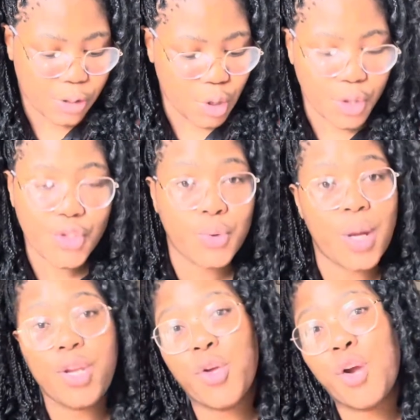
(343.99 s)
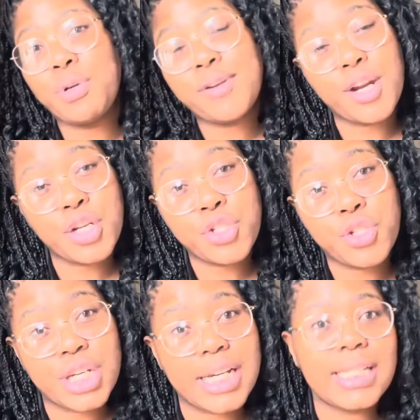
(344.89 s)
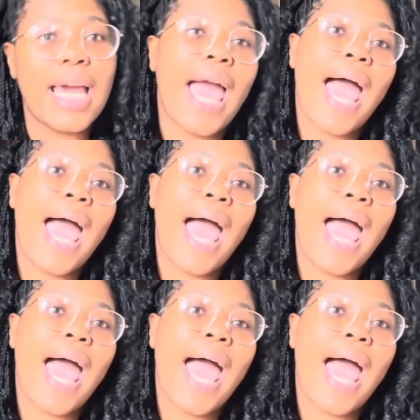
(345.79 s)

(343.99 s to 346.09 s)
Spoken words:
So this is when you're a returning student